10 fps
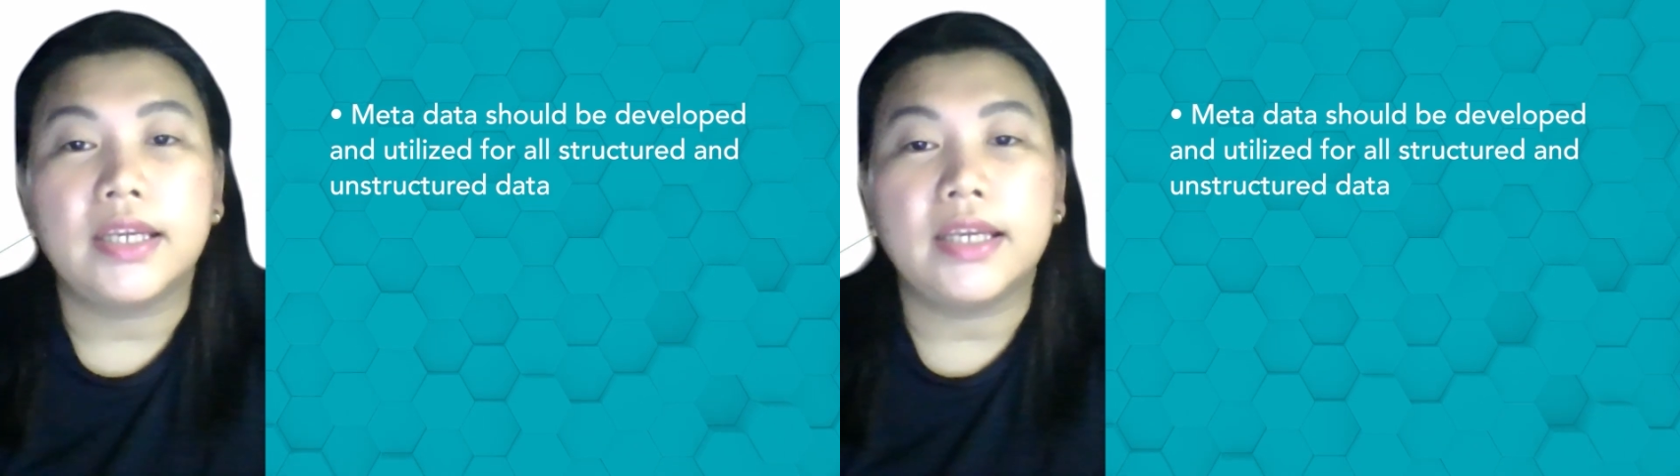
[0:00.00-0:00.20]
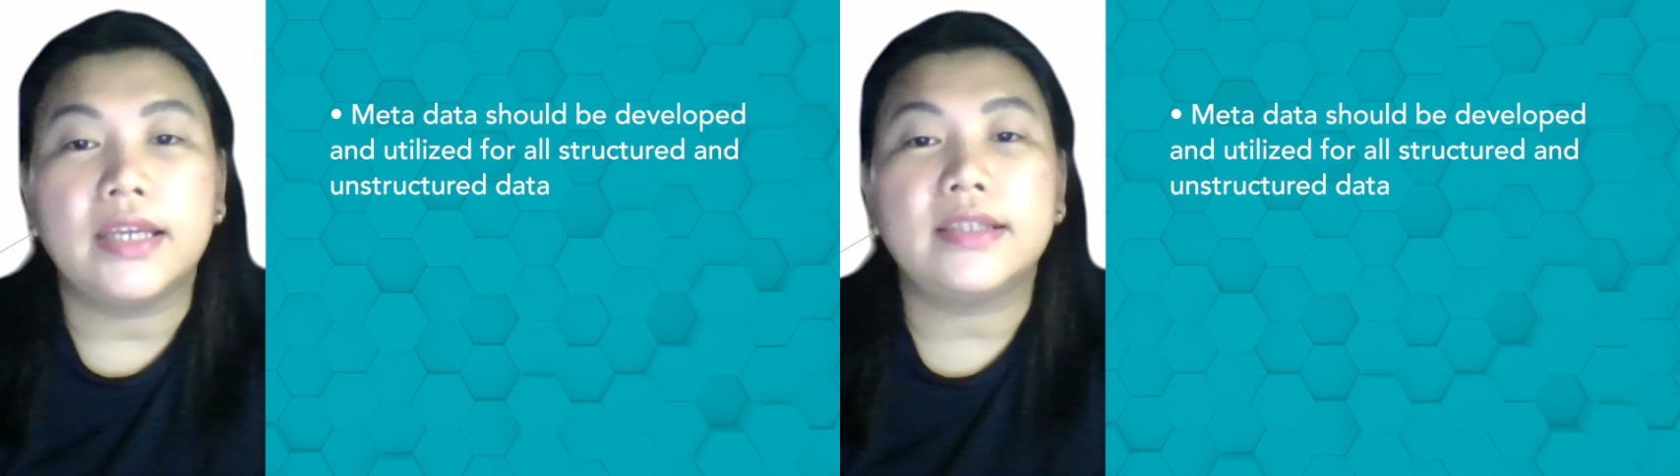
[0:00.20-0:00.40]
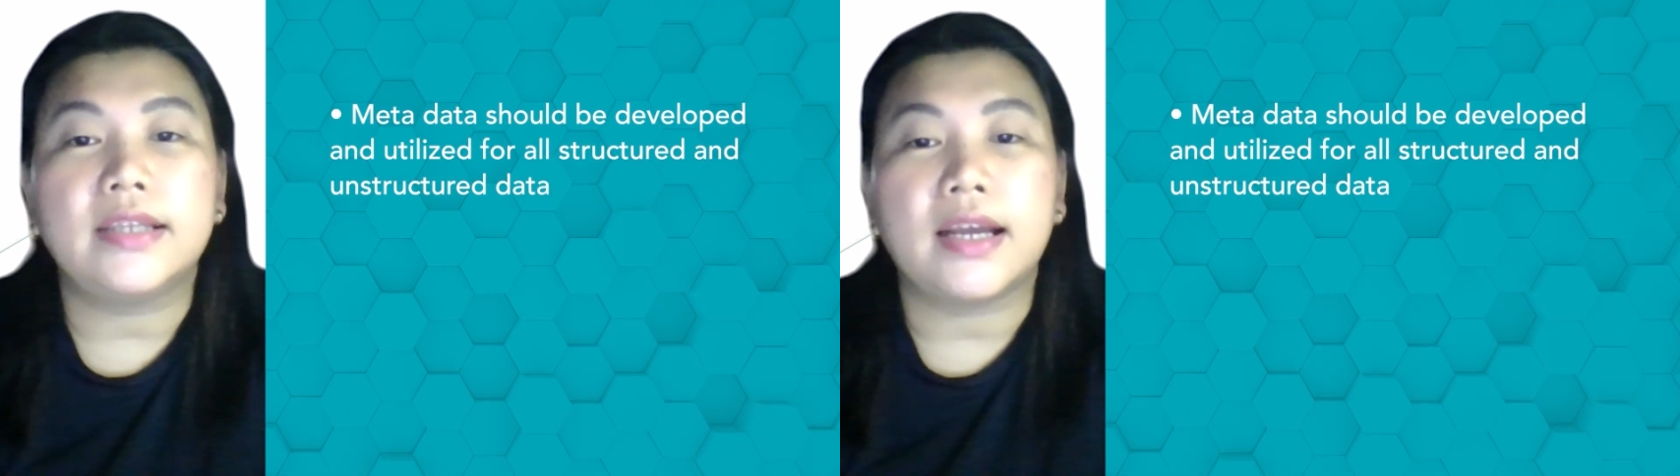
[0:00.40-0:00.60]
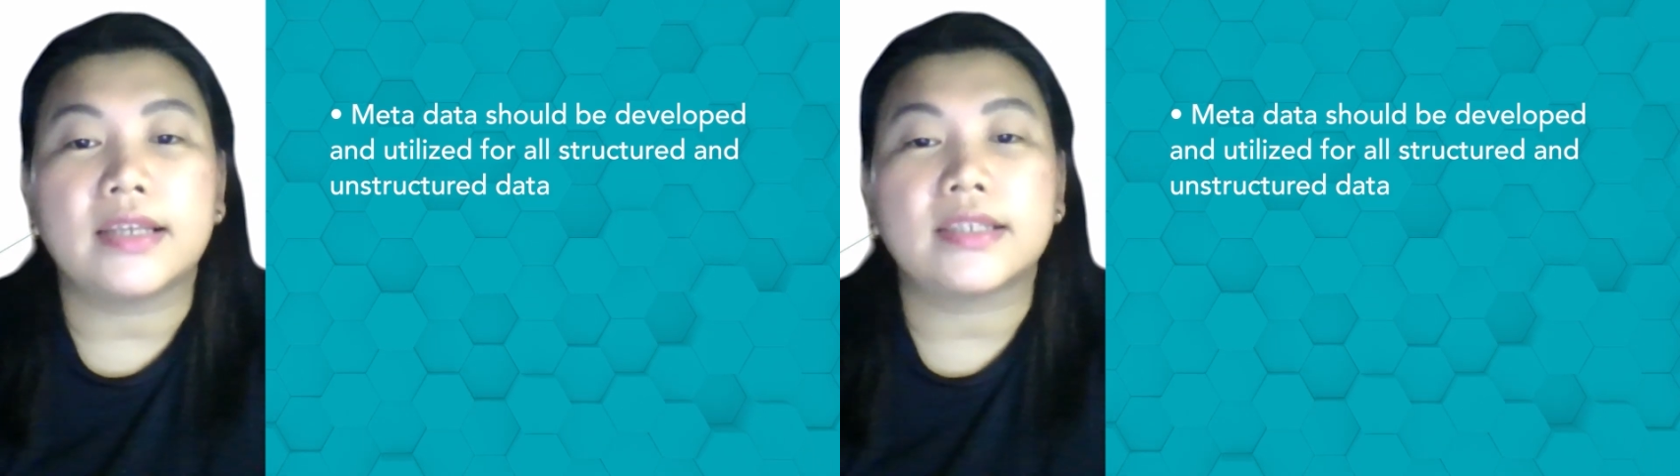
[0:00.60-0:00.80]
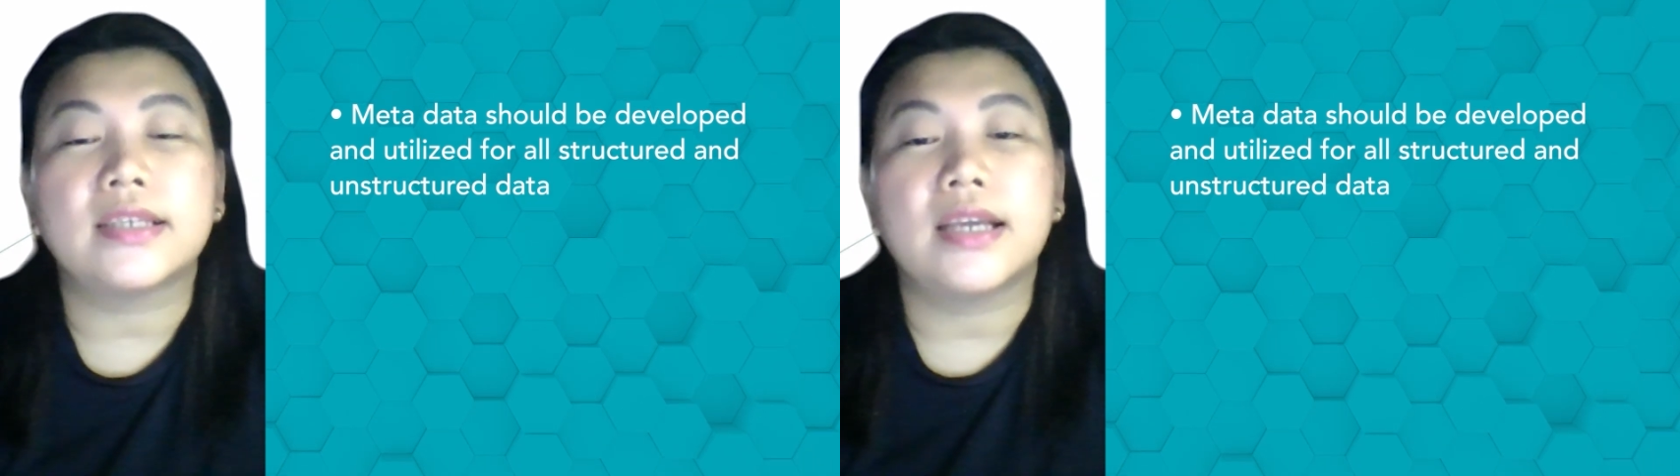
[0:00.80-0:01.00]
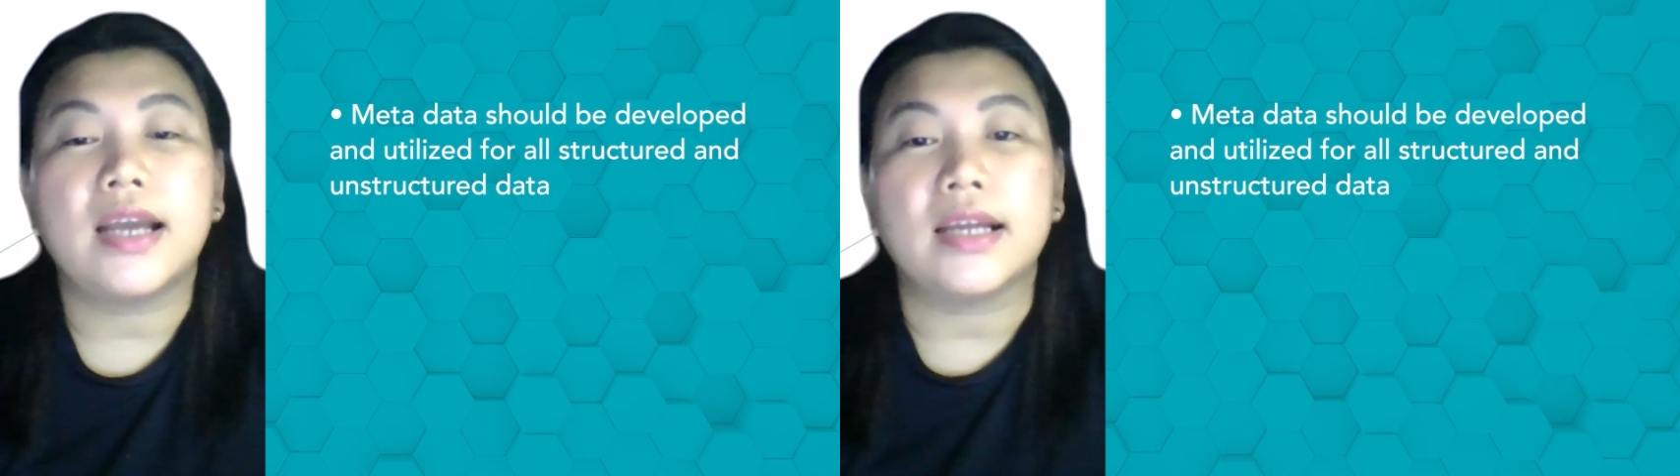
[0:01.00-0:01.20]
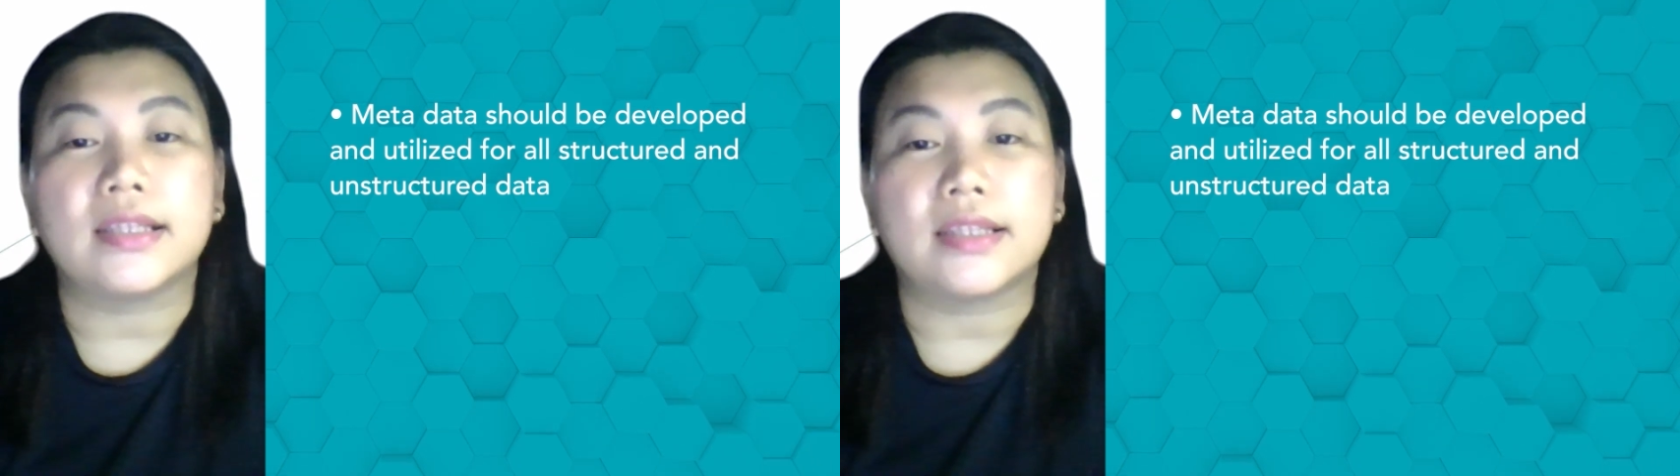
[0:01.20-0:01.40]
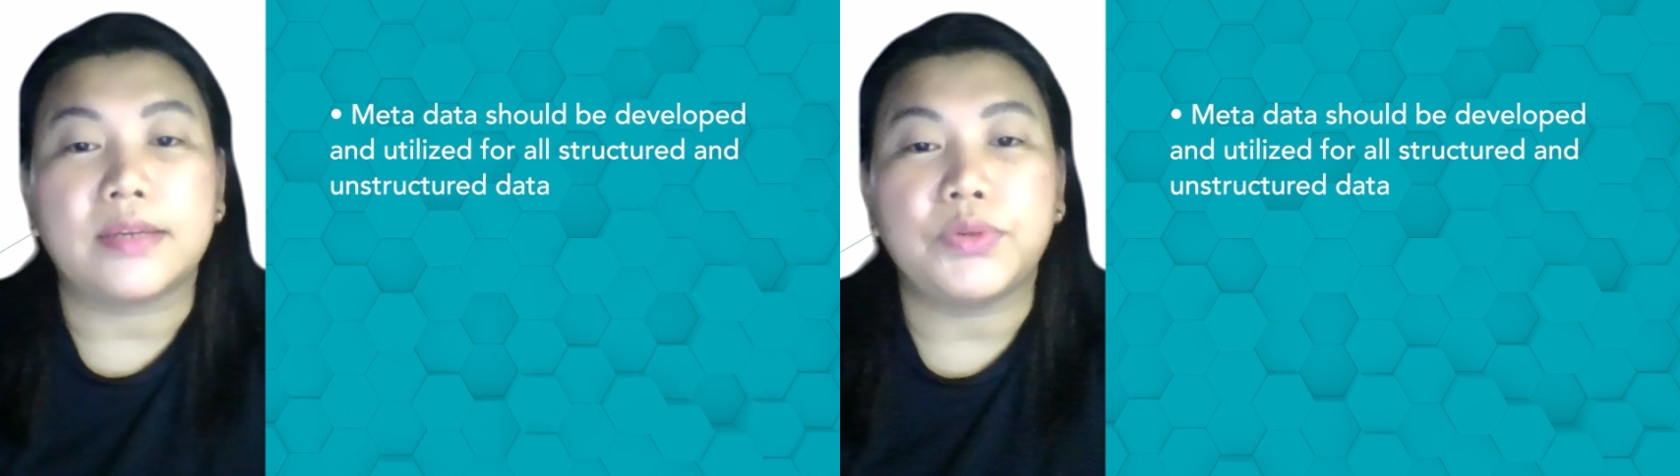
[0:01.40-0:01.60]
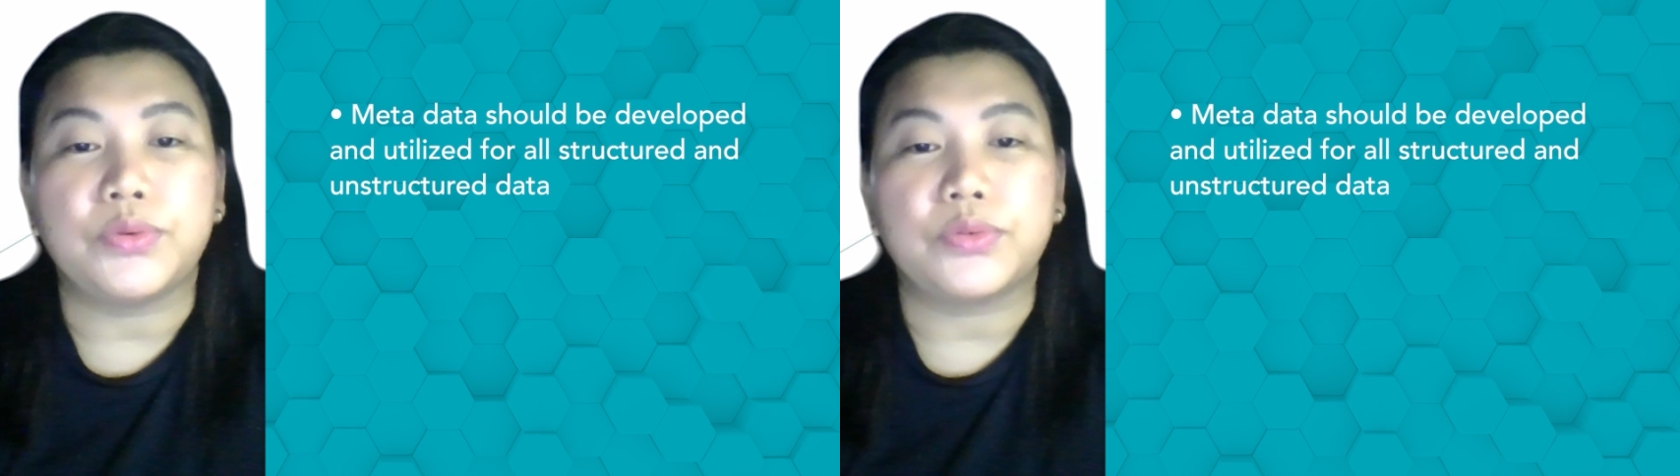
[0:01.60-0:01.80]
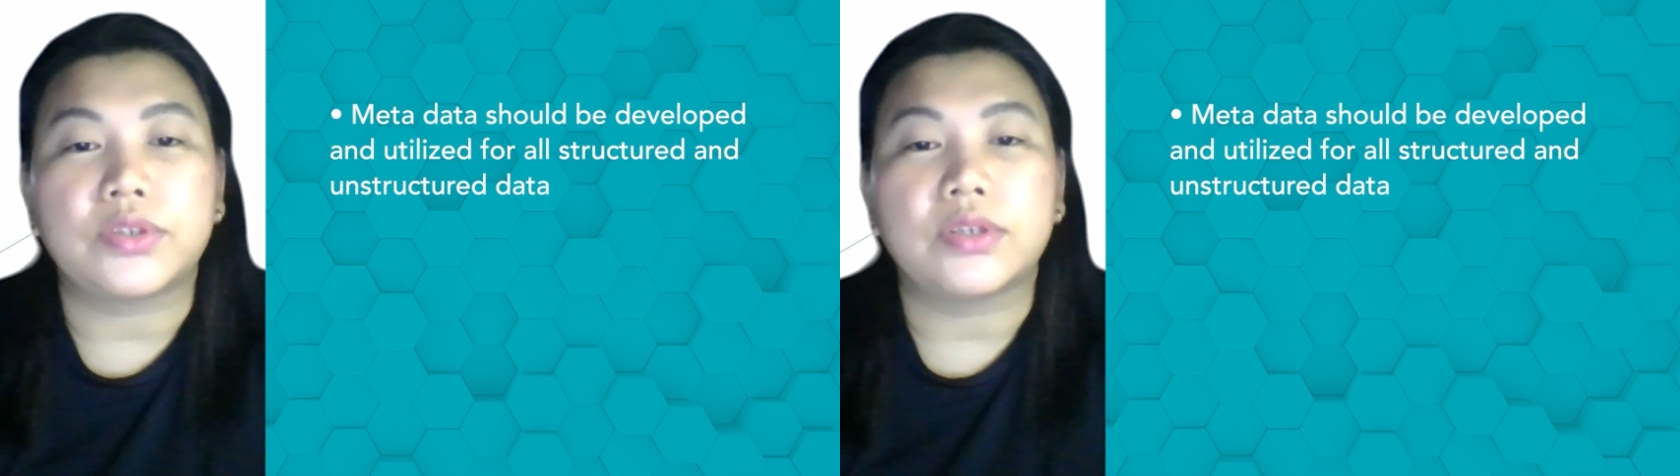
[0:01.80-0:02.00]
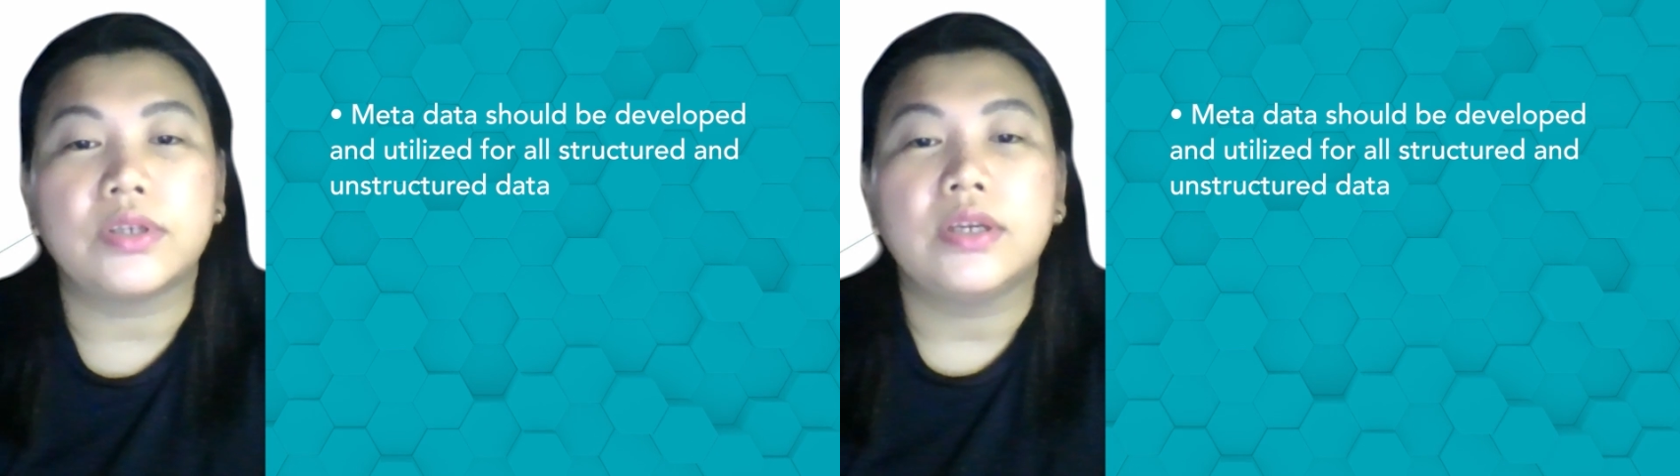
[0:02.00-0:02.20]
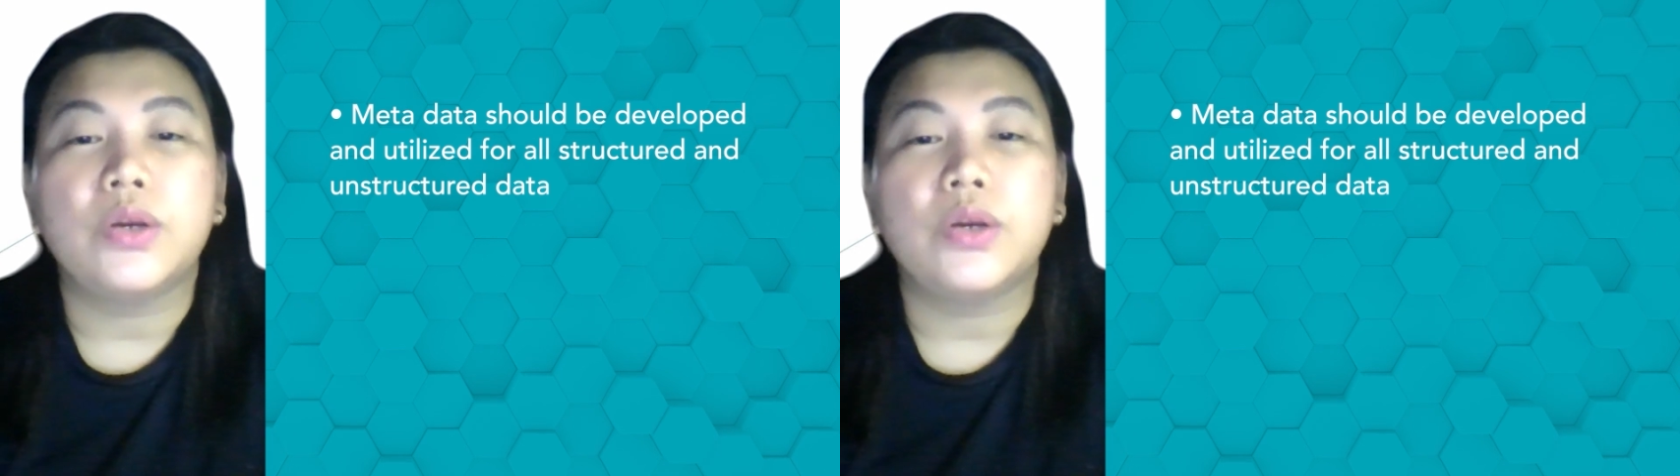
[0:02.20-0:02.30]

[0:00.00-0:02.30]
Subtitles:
and has attributes,